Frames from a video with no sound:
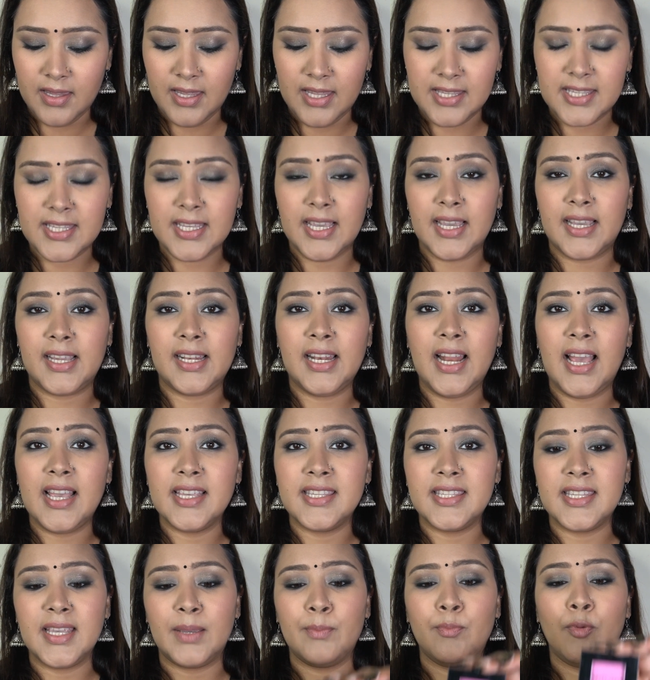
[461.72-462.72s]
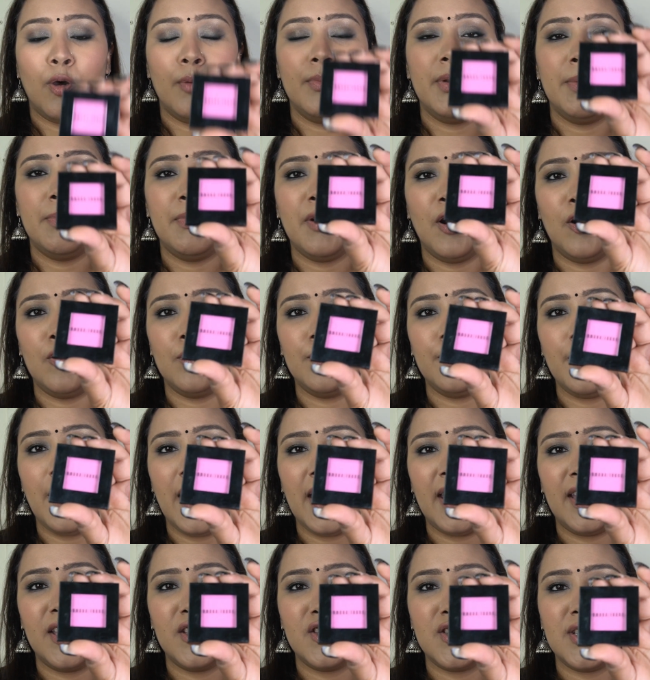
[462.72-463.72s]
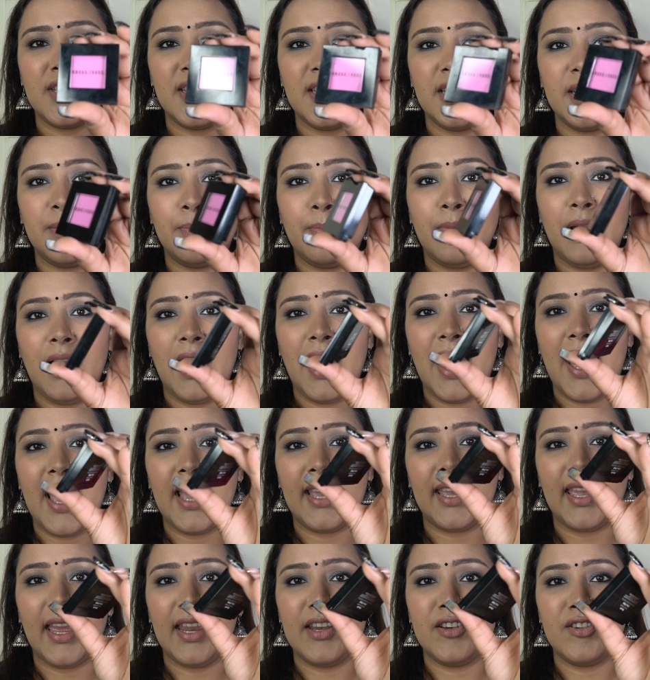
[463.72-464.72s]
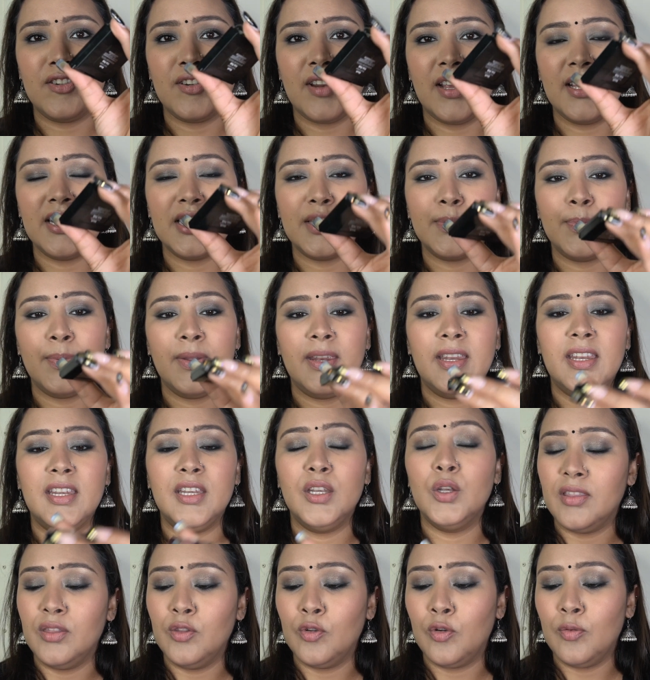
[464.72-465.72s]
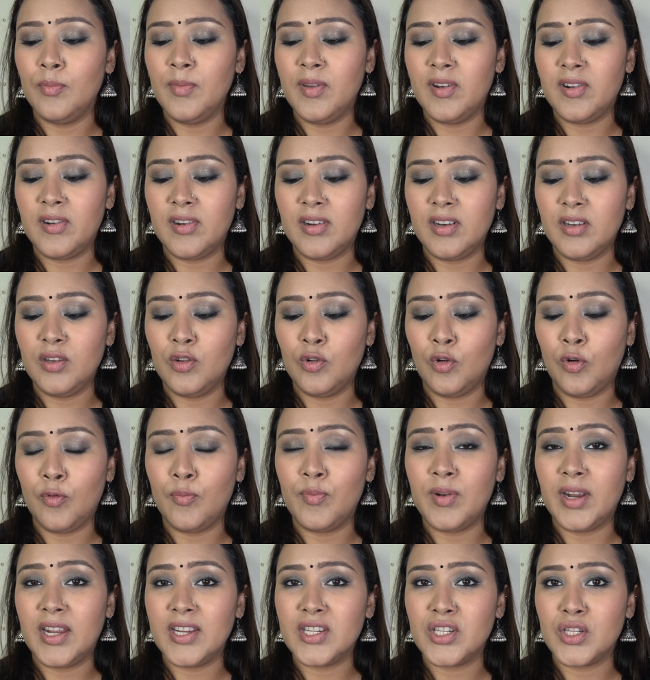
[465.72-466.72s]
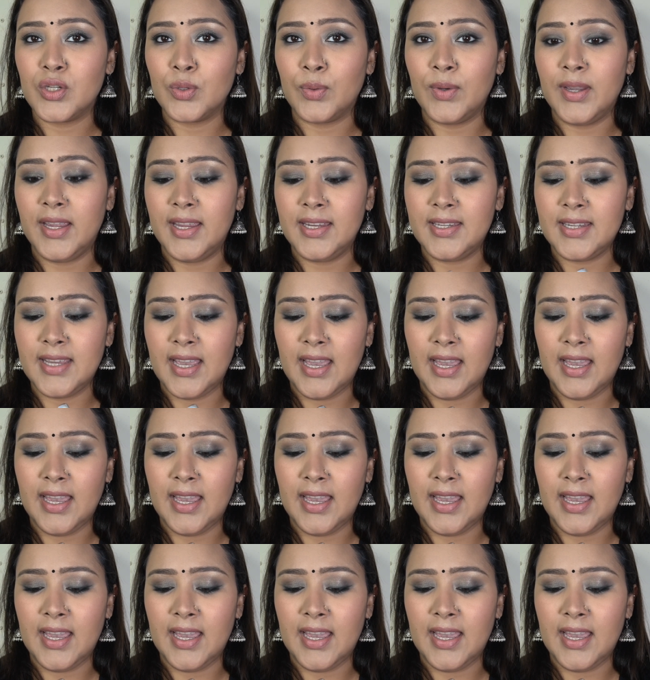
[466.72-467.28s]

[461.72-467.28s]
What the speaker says: It's a classic Bobbi Brown packaging, black and transparent, no mirror, no brush to it,